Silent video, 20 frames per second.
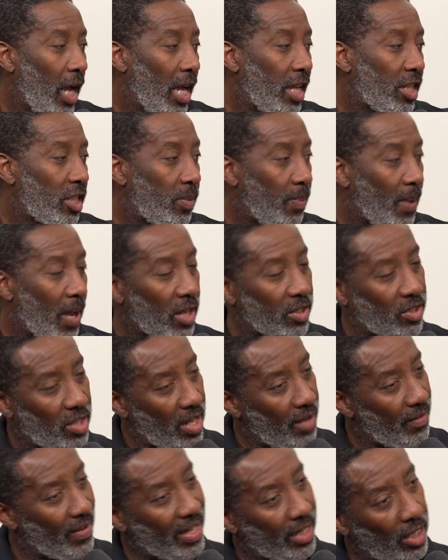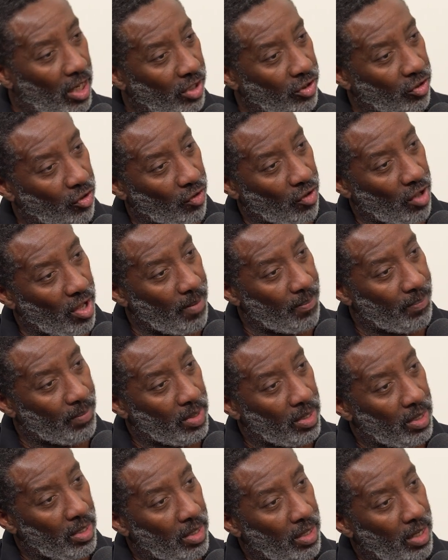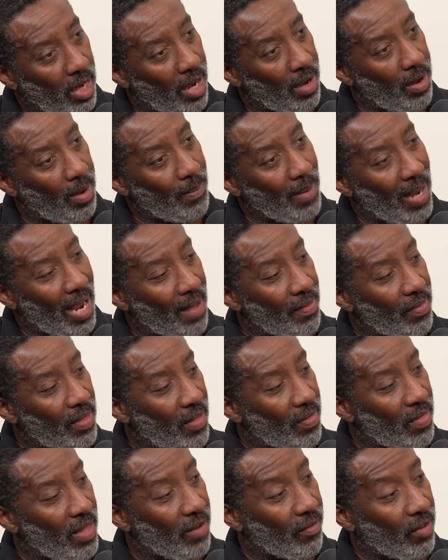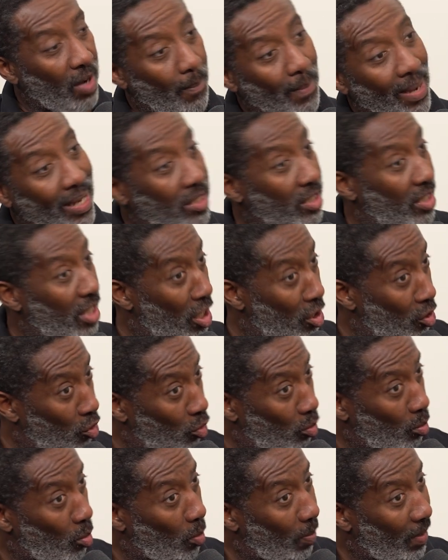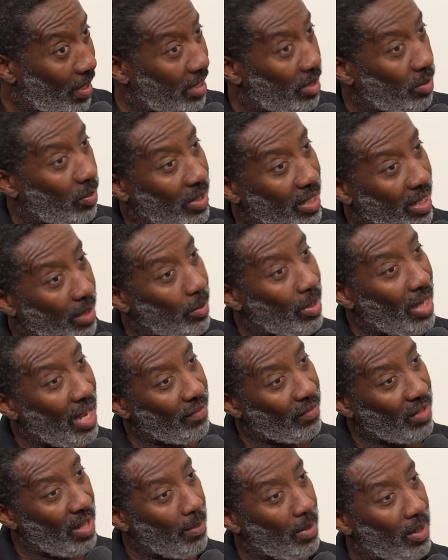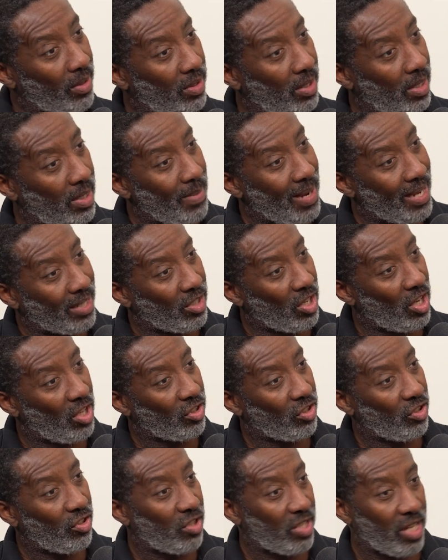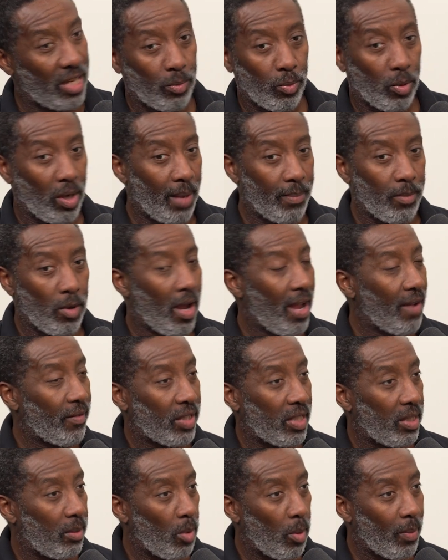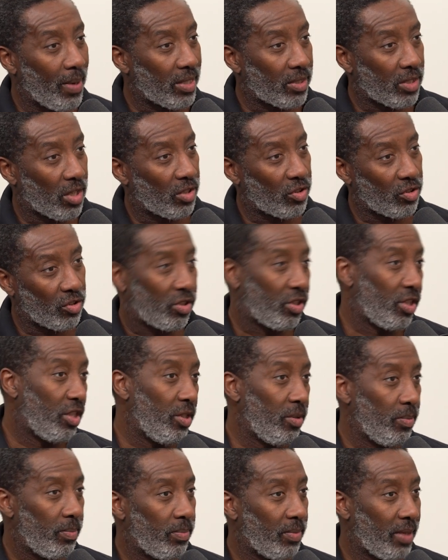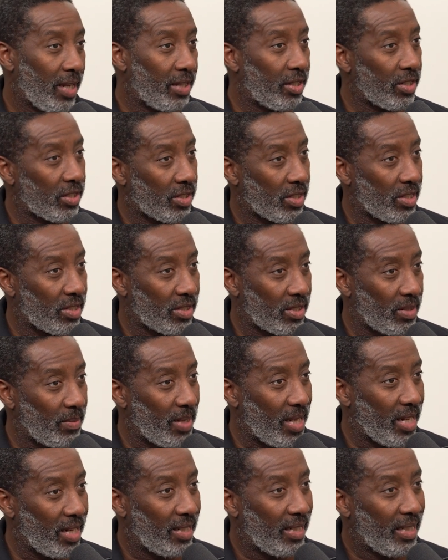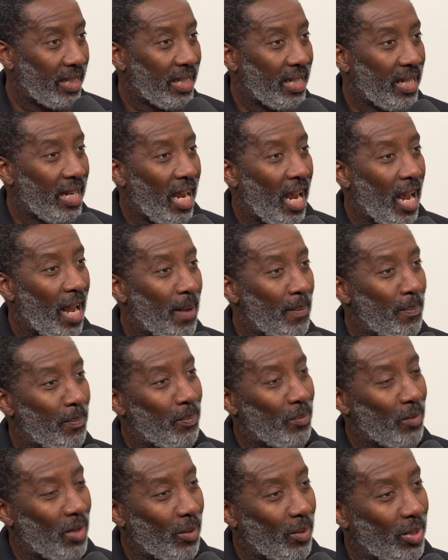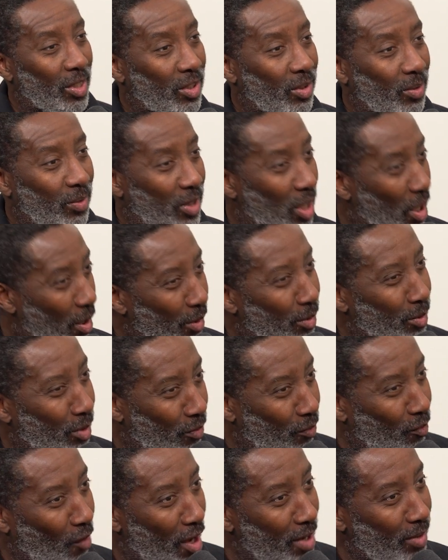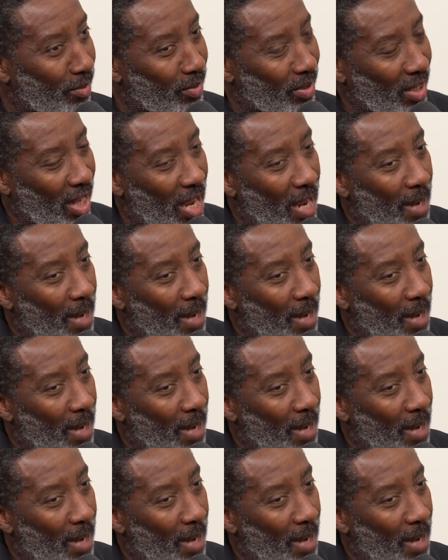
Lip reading: spas that have had Hydrotherm, and then they've come back to their normal place where they would have their monthly massage and said, well, I'm not having any more massage until you get this system in, which, I always find